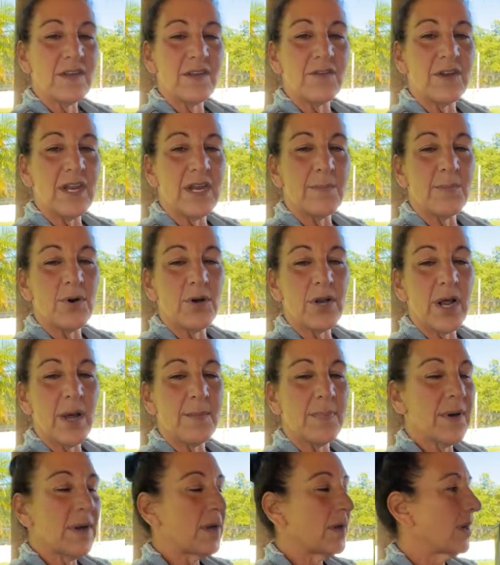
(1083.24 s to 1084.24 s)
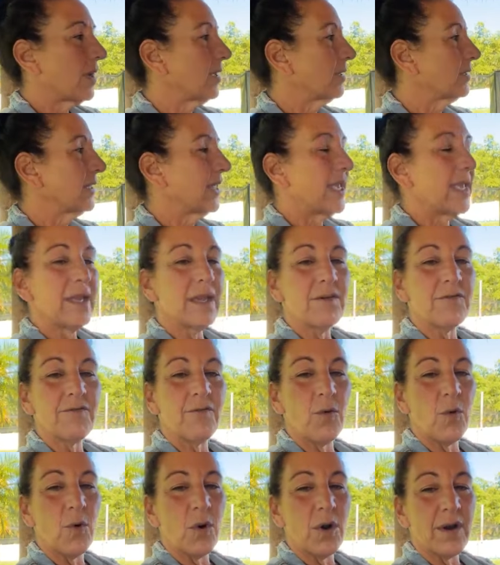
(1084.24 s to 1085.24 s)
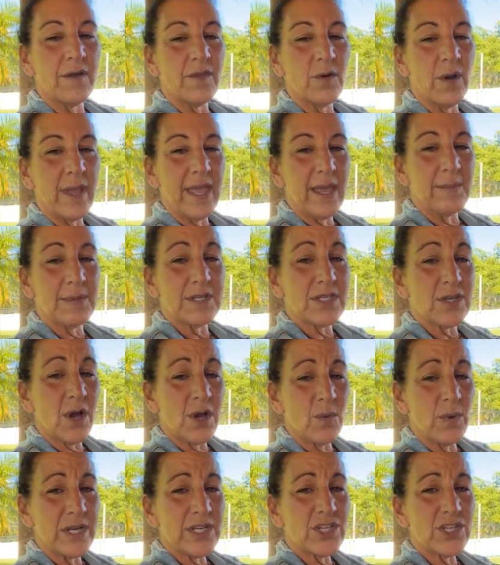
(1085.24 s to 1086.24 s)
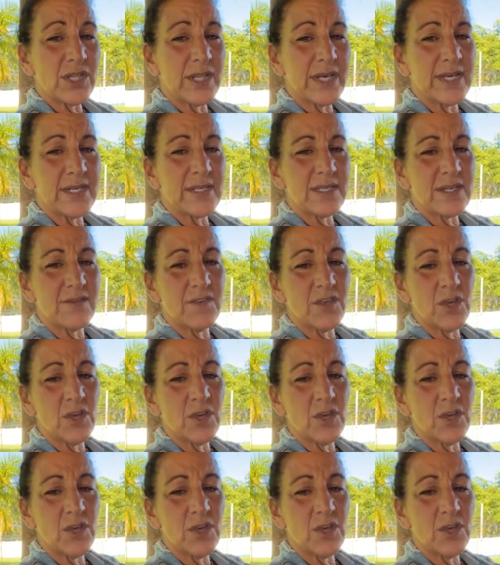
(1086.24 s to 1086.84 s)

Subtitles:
ask Tiffany to put up a link for the Amazon wish list.